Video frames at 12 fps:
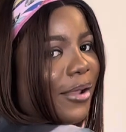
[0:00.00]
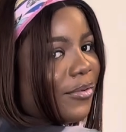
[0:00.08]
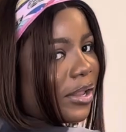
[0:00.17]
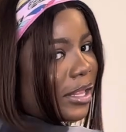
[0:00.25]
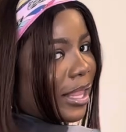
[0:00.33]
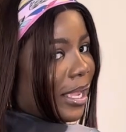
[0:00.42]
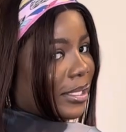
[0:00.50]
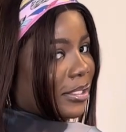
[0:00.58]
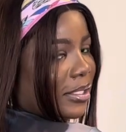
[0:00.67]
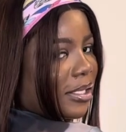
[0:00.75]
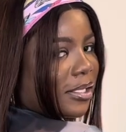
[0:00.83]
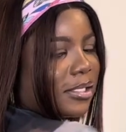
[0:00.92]
really like
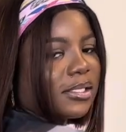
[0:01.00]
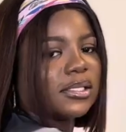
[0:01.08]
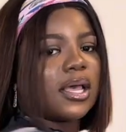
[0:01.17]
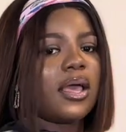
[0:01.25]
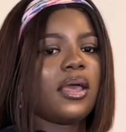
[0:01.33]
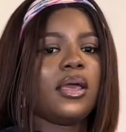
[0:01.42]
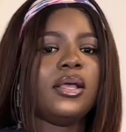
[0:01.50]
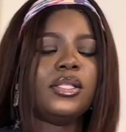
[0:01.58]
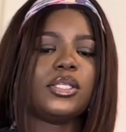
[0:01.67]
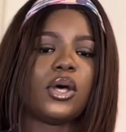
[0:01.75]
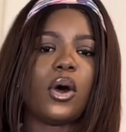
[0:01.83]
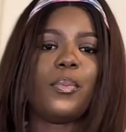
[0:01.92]
this
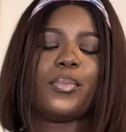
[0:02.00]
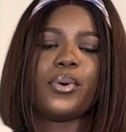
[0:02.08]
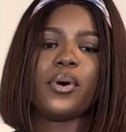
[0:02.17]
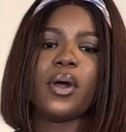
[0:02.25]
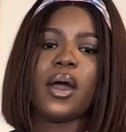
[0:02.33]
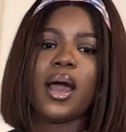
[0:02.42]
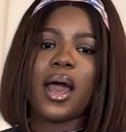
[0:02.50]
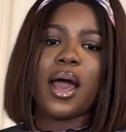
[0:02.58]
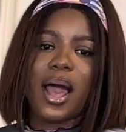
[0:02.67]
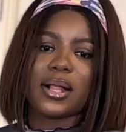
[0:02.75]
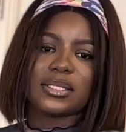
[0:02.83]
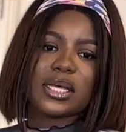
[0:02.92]
top.
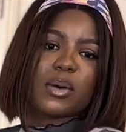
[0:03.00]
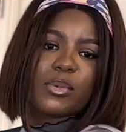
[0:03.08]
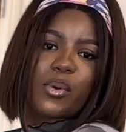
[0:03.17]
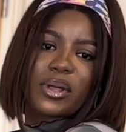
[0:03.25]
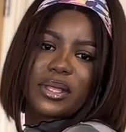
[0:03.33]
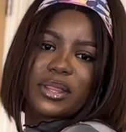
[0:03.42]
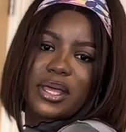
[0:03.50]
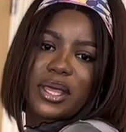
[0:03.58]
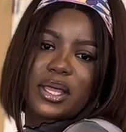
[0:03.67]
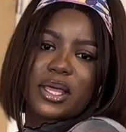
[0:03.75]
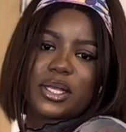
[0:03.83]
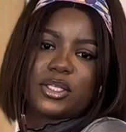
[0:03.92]
And tell me what you
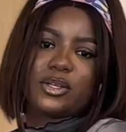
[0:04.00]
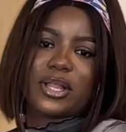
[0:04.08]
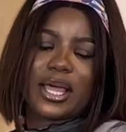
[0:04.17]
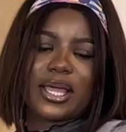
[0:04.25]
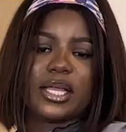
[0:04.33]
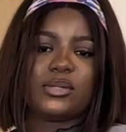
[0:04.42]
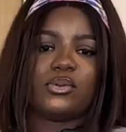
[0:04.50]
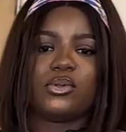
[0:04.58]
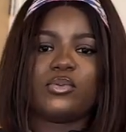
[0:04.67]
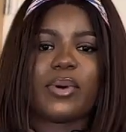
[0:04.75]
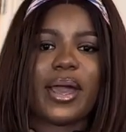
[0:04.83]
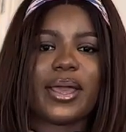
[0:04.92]
think. Do you like it? Would you buy